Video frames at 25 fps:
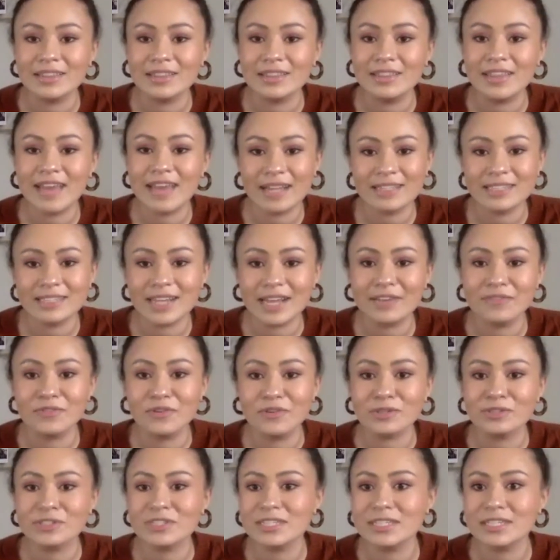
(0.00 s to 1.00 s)
that
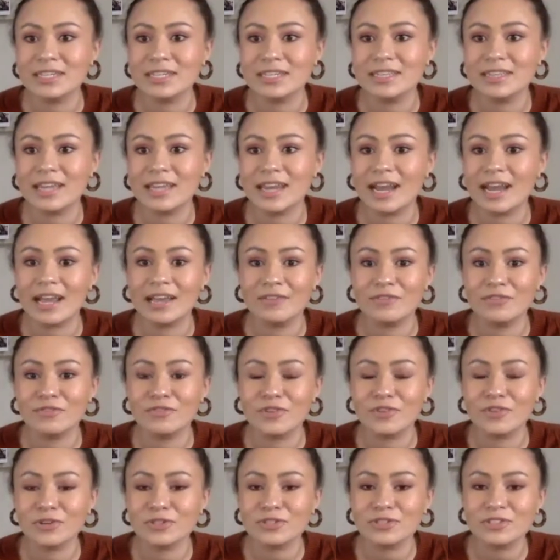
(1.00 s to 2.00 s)
diversity that I at
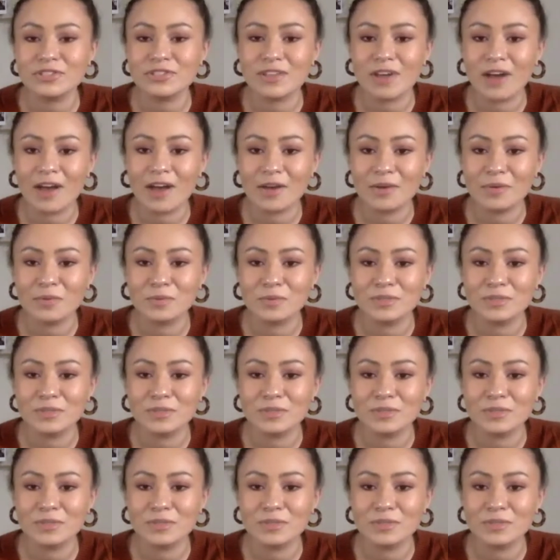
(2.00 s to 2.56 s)
first thought